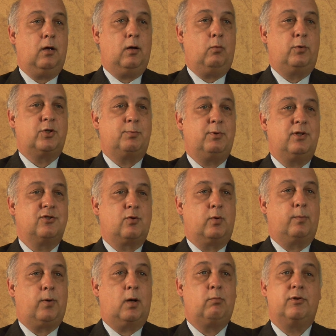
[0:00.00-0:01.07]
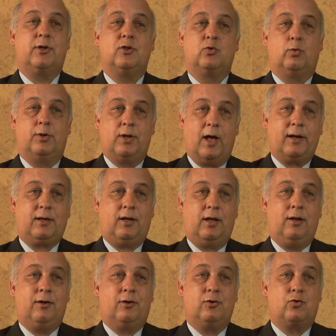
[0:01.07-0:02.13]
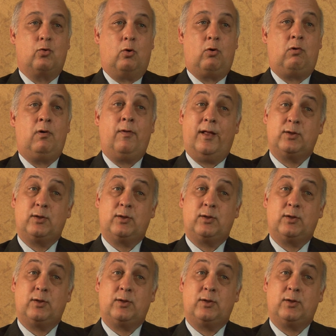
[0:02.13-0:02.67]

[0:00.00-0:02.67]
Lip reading: which means the Republicans would not gain control.